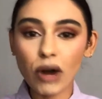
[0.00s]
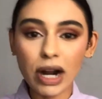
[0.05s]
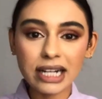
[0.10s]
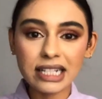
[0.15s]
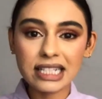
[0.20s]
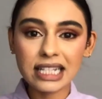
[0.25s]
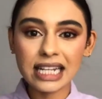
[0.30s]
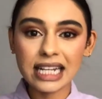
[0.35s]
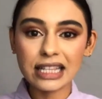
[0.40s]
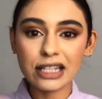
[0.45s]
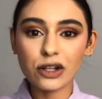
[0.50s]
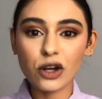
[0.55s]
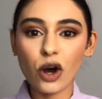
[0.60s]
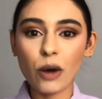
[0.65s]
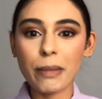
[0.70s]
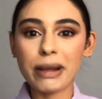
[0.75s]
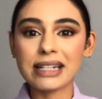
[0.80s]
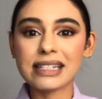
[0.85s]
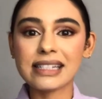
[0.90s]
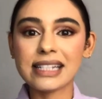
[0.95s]
write it in the
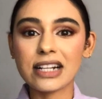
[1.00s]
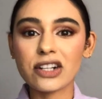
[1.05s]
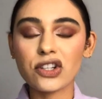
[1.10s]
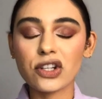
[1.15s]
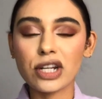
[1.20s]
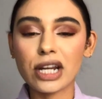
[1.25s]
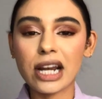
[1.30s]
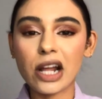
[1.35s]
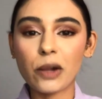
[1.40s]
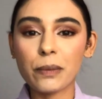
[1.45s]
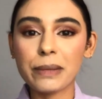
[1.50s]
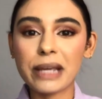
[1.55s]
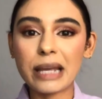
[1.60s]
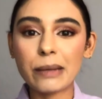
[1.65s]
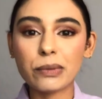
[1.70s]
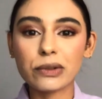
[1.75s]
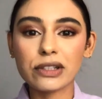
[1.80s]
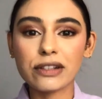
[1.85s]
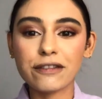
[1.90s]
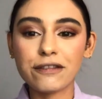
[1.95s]
comments section, and I'll be
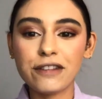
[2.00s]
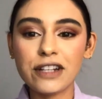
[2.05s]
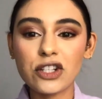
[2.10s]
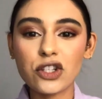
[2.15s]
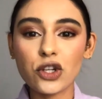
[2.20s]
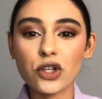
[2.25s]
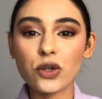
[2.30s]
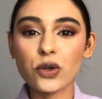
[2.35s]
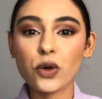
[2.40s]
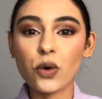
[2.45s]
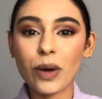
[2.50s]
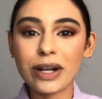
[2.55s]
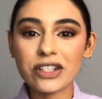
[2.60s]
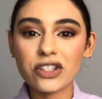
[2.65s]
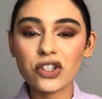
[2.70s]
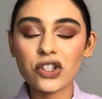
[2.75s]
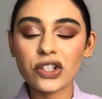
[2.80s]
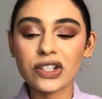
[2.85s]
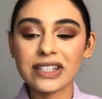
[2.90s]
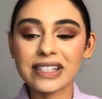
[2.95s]
able to feature your
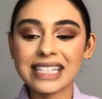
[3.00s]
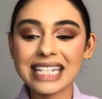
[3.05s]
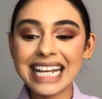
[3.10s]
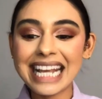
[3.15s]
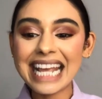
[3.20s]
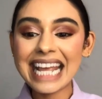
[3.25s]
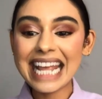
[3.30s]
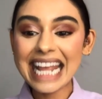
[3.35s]
questions